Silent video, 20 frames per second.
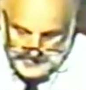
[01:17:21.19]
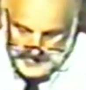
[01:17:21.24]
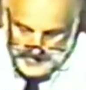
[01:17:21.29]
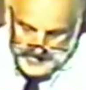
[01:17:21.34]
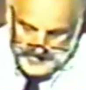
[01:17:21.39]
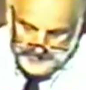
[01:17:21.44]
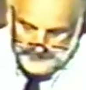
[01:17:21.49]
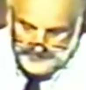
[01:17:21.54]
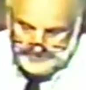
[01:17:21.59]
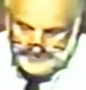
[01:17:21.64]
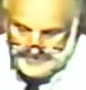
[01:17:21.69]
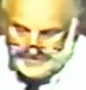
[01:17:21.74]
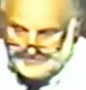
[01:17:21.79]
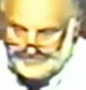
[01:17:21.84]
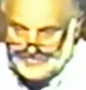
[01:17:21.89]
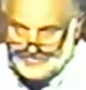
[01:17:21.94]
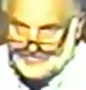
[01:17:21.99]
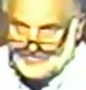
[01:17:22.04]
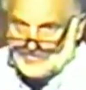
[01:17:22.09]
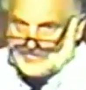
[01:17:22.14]
I
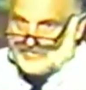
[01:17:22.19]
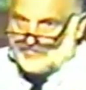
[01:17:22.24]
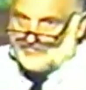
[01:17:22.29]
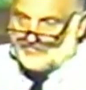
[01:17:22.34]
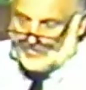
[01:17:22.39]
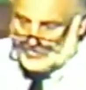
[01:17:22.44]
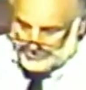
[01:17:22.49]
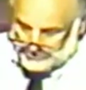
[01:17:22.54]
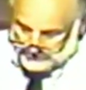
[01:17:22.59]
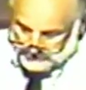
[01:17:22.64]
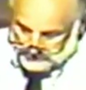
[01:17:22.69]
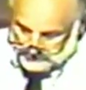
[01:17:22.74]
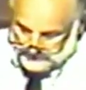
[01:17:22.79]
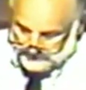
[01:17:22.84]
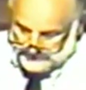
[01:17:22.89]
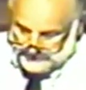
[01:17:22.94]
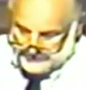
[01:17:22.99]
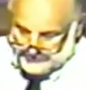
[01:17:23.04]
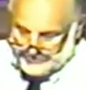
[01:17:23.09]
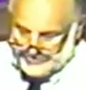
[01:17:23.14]
remember the devotion of
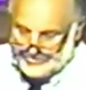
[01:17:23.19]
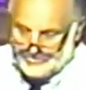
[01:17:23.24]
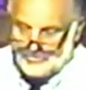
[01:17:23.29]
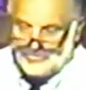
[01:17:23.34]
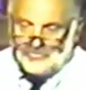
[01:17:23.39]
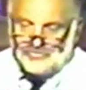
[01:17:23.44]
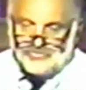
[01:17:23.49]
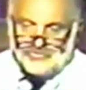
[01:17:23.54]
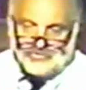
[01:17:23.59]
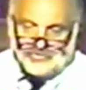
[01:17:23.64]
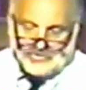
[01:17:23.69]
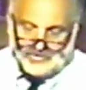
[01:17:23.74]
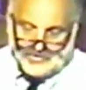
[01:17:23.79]
your youth, your